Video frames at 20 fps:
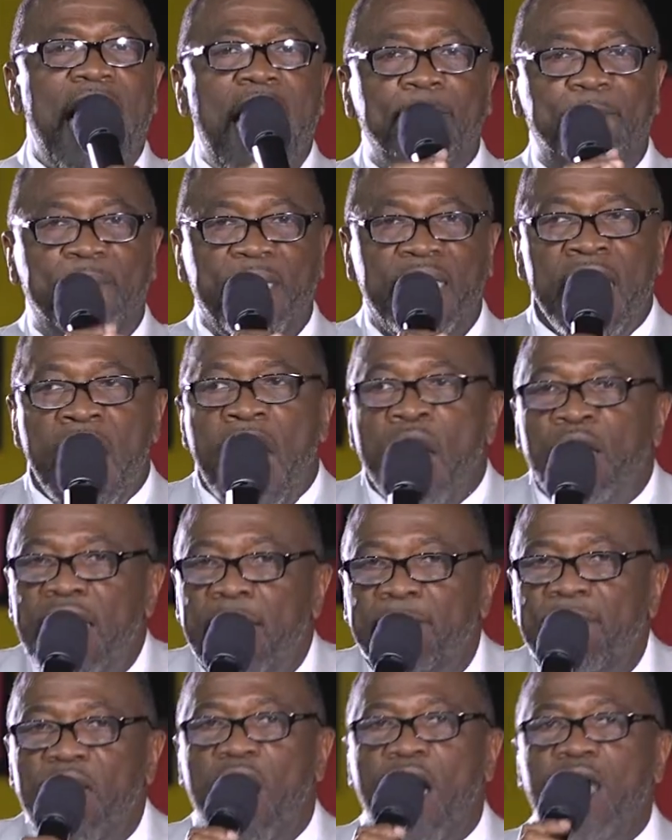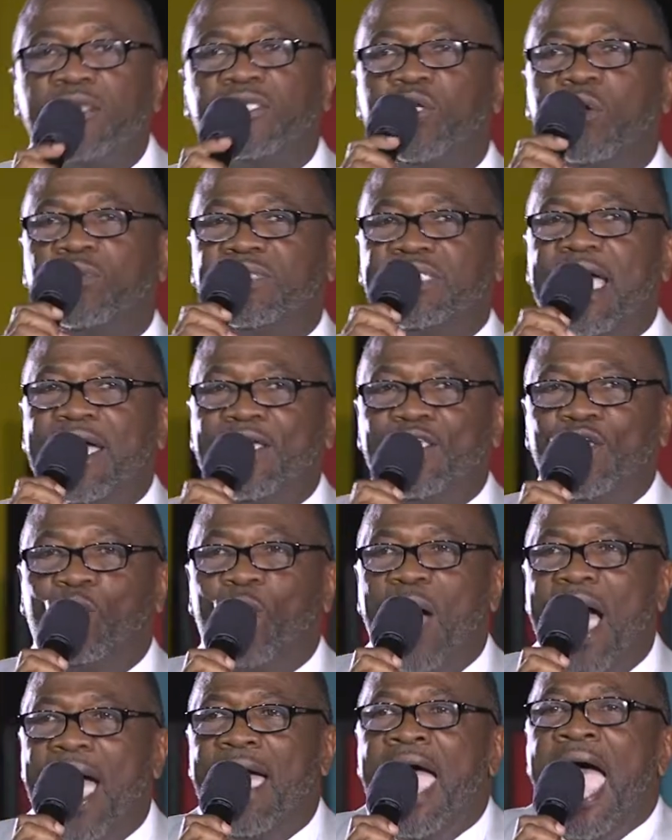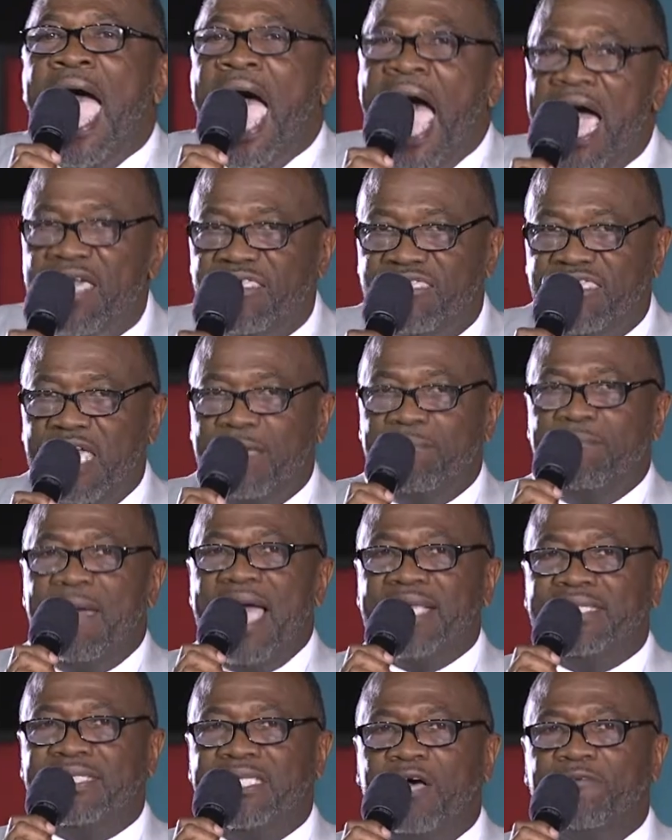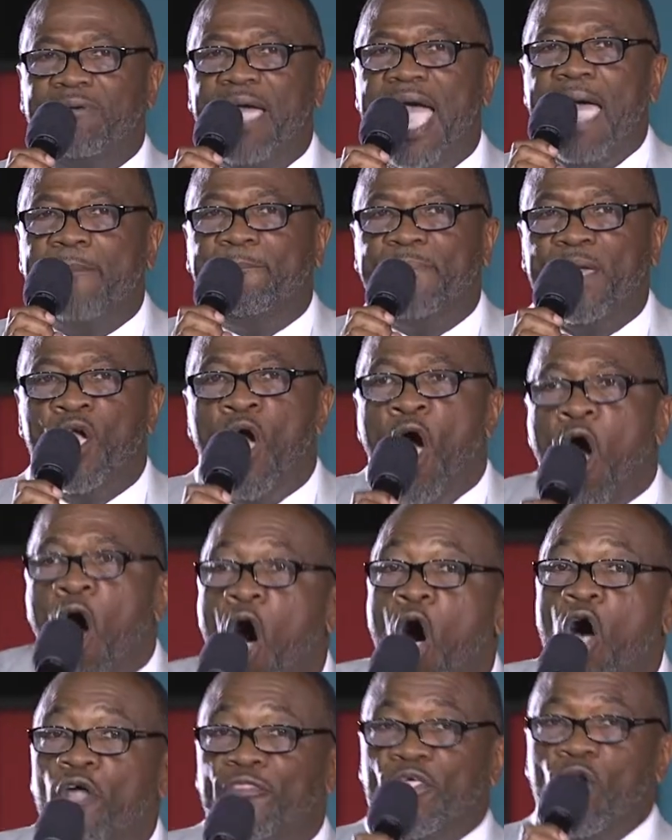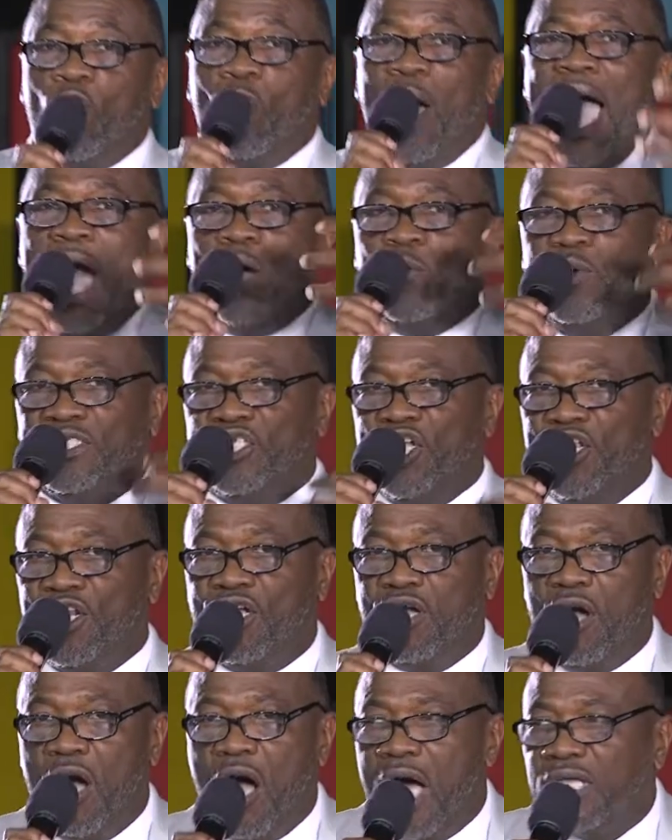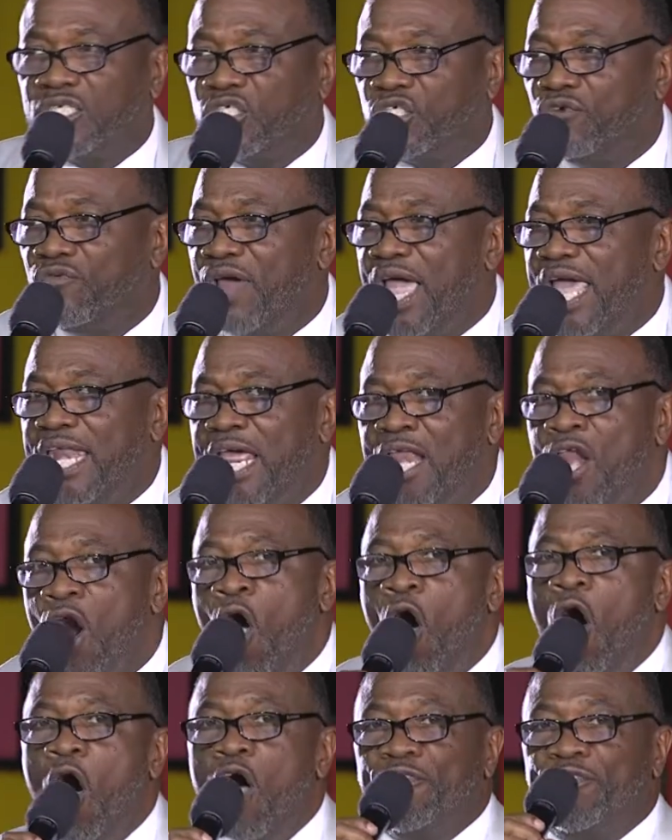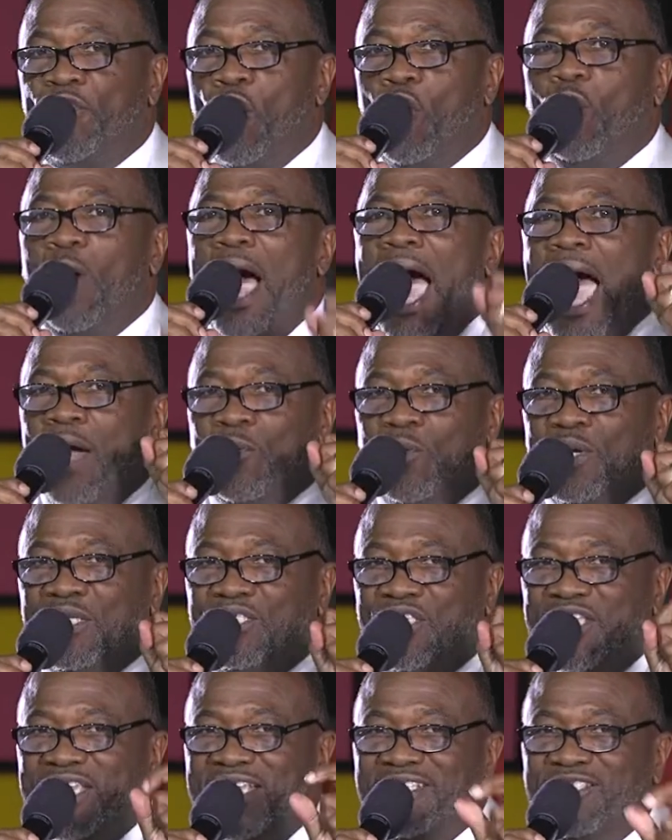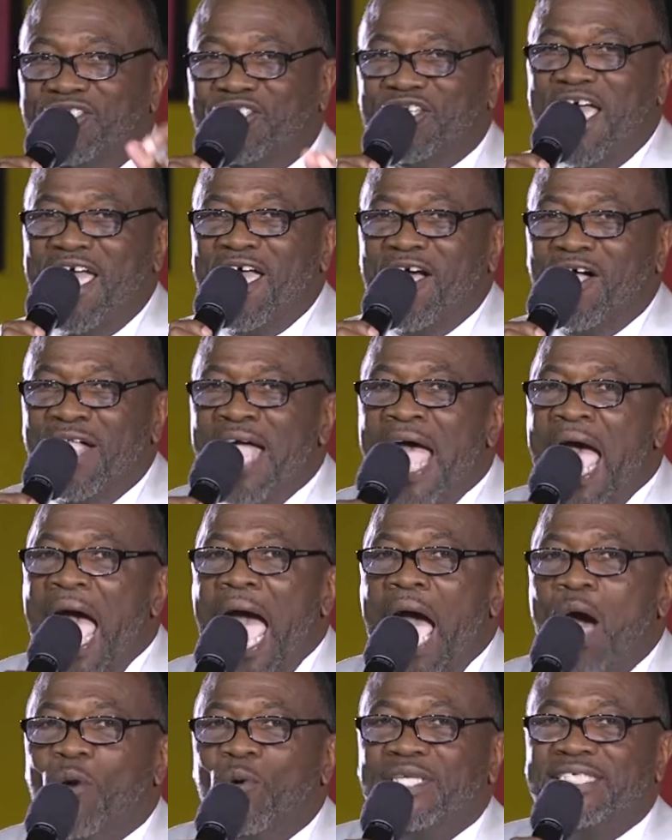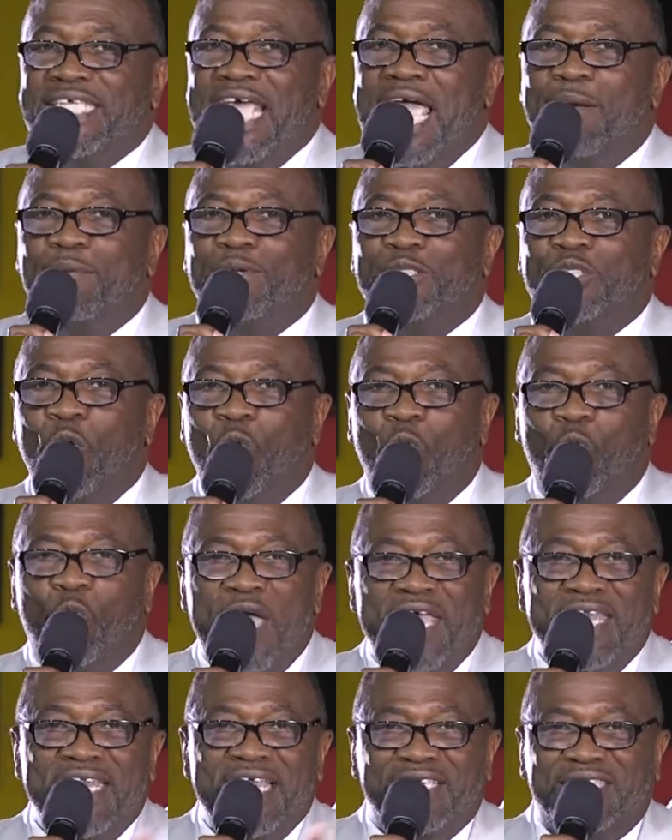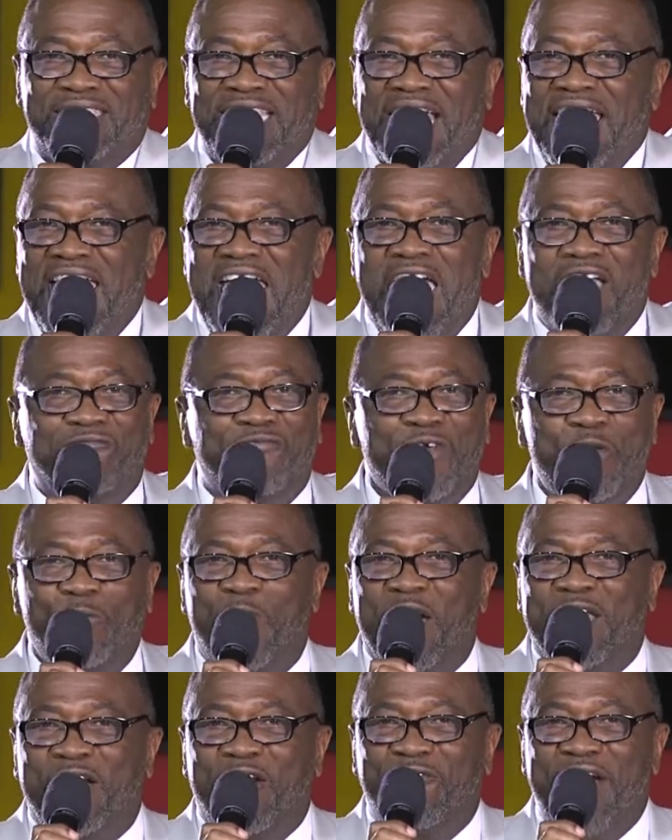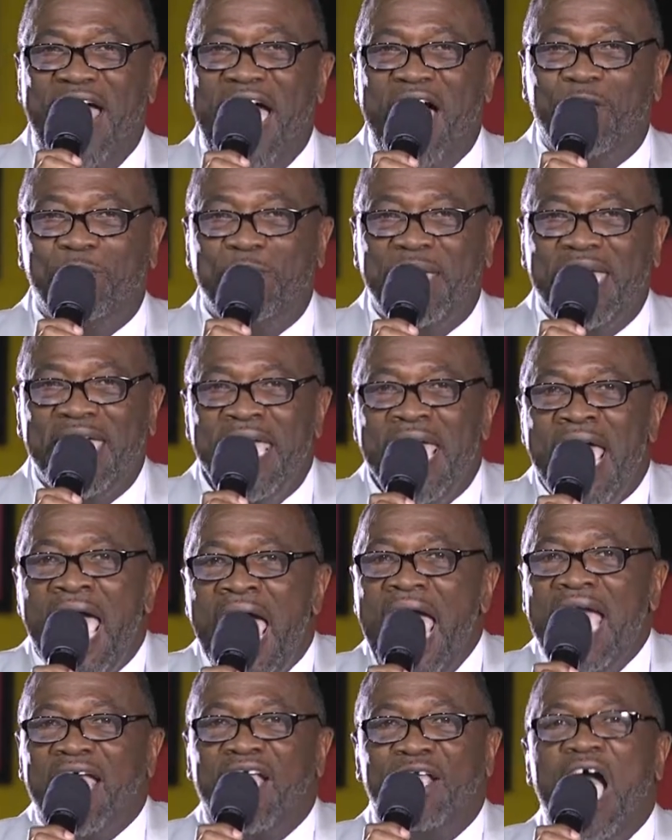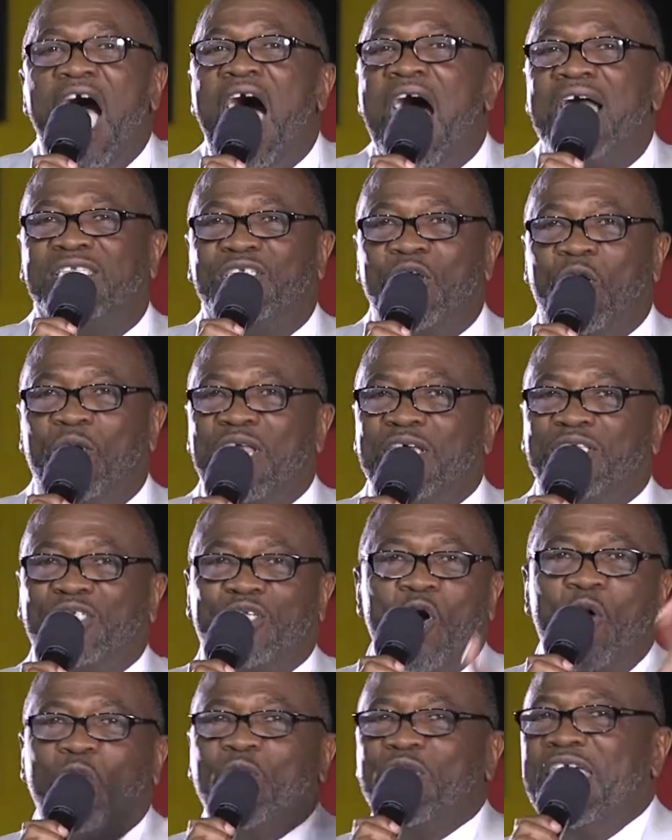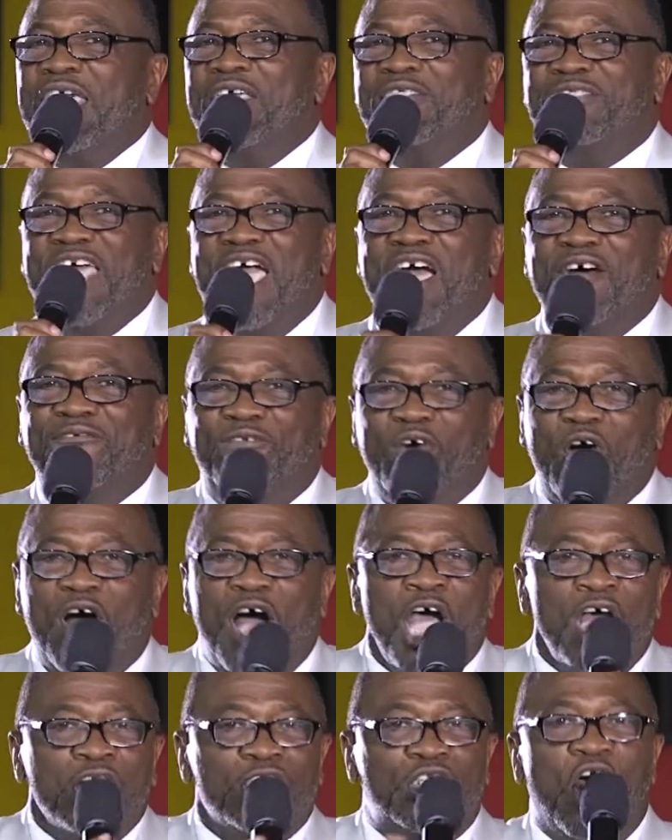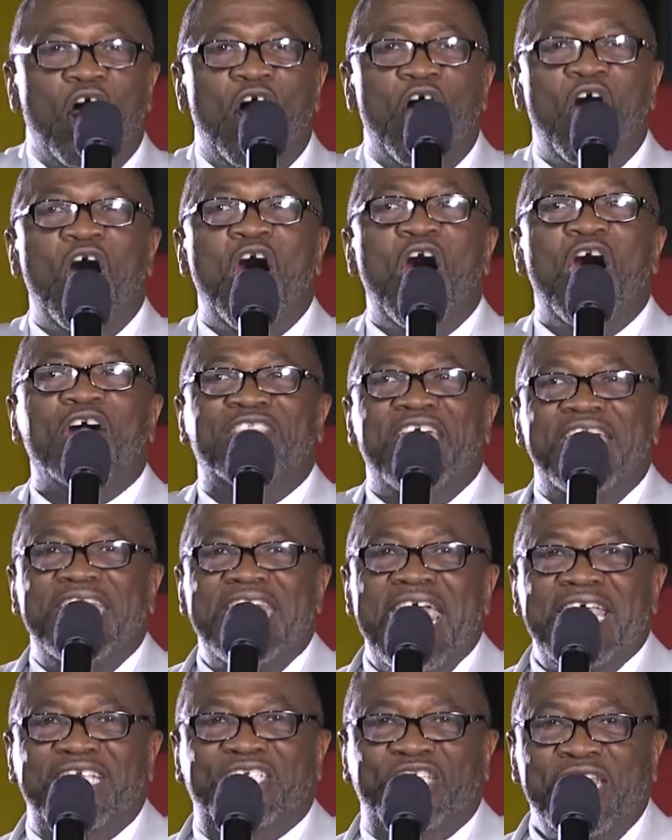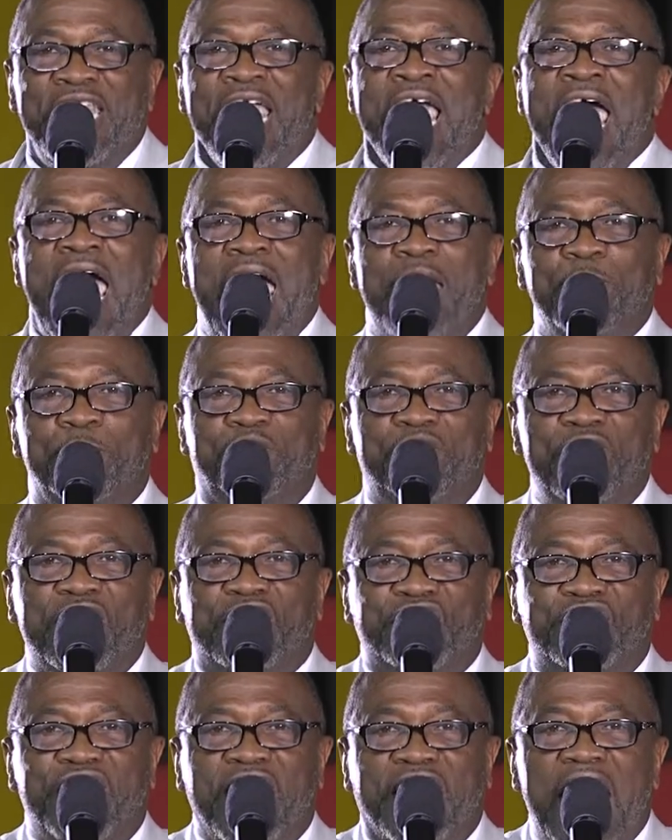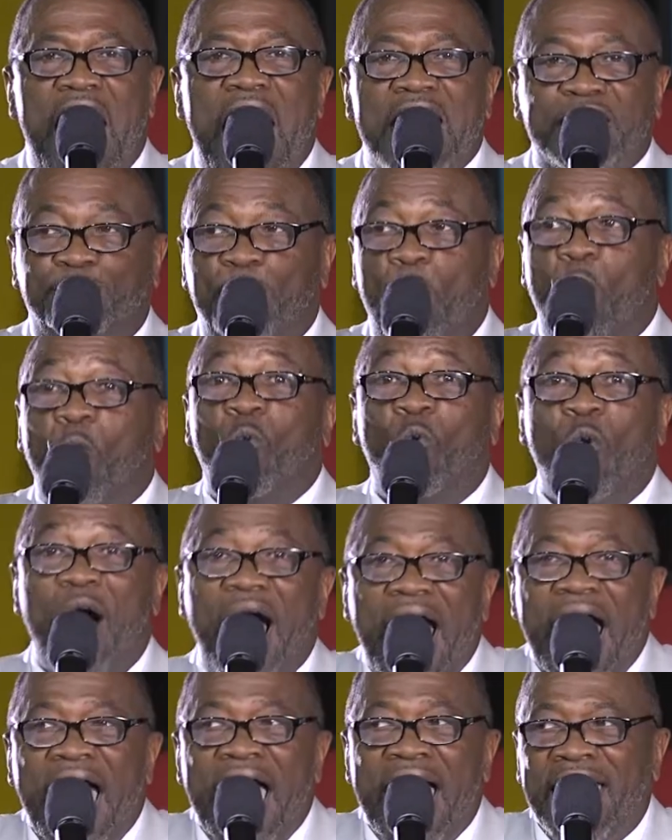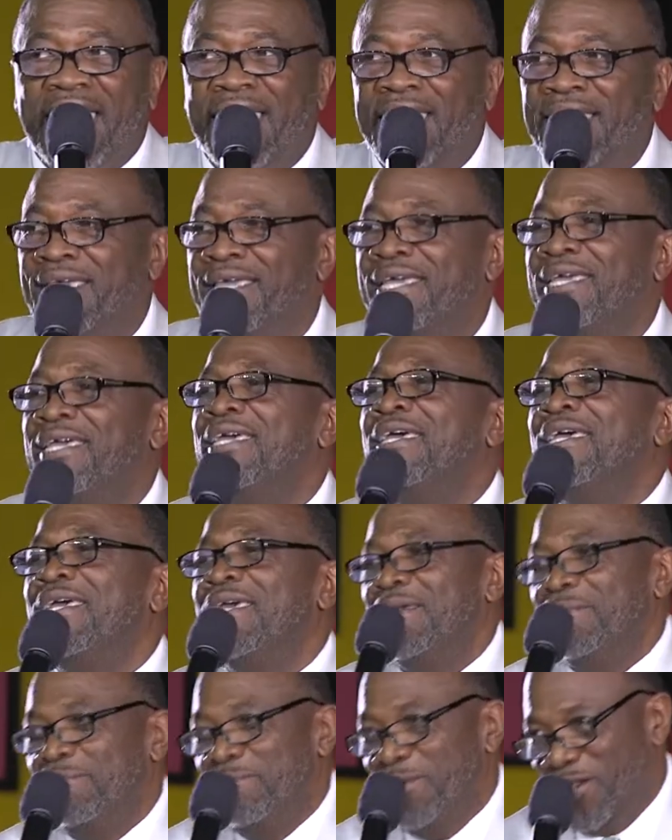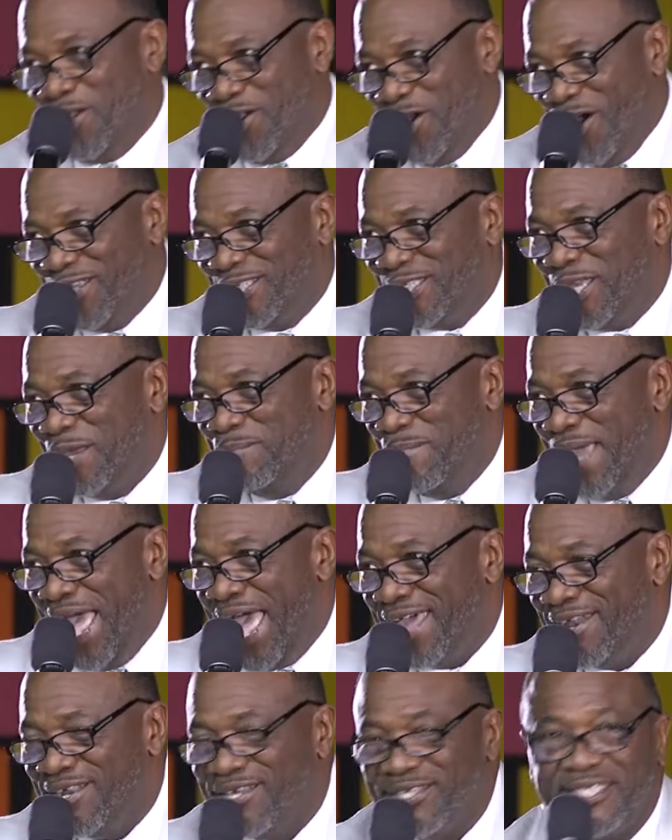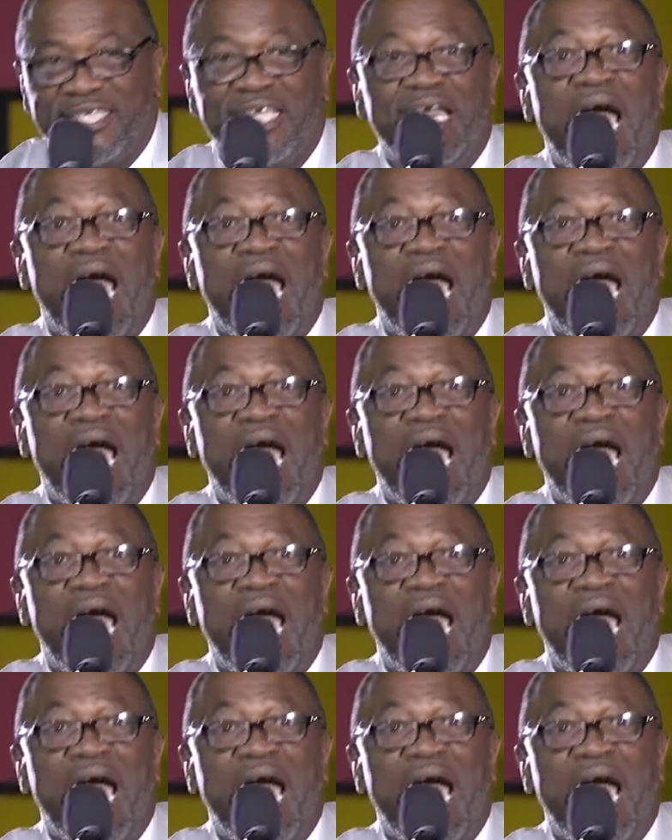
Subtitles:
happy. Let me also tell you why I think myself happy. Although I was incarcerated, although I was in jail, I was able to witness to everyone around me. And God told us, go ye therefore to all the nation and preach the gospel. Why? Because it matters.